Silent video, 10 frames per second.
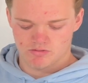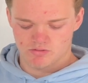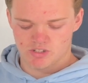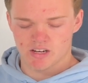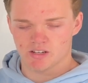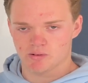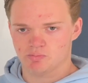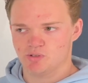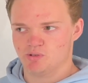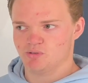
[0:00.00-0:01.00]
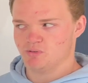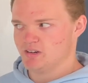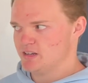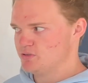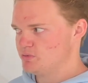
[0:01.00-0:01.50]
Jacob to
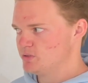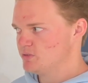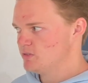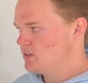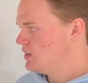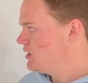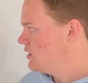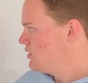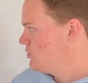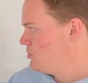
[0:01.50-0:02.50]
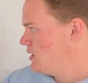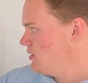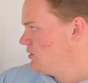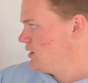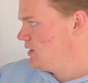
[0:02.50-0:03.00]
Israel
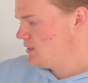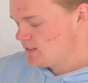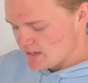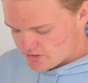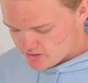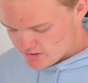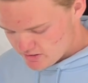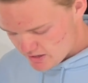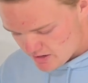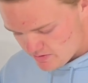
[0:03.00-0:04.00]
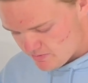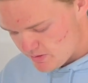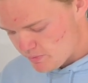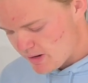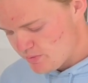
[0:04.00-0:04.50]
throughout his section of the
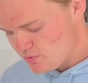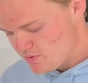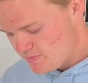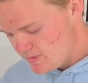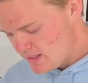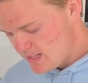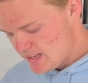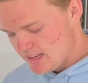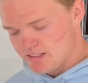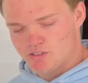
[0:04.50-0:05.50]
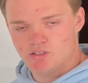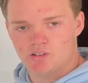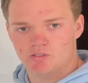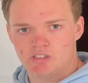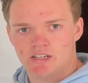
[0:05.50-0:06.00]
Bible. And
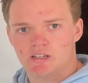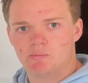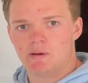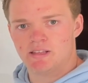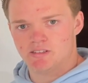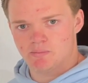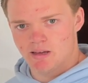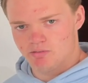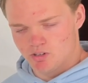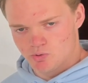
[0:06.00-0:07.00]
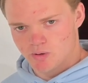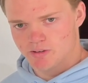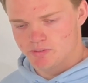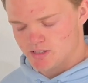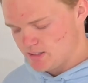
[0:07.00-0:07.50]
so Jacob ends up having 12
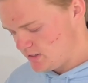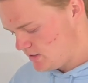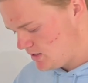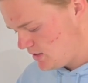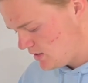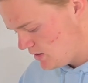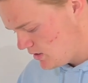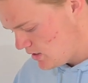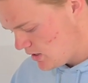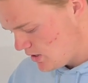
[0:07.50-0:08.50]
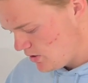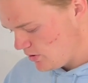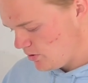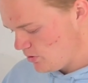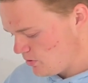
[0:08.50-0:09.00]
sons
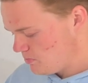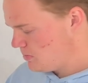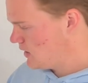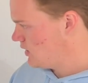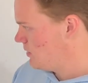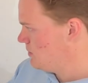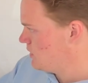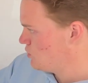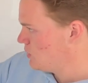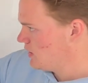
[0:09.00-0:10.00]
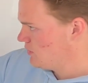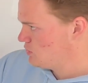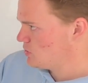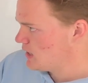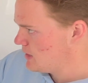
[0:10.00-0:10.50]
who become the 12
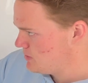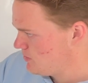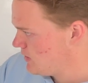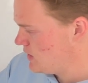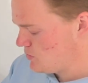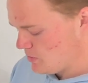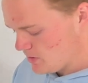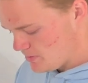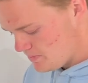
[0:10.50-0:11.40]
tribes of Israel.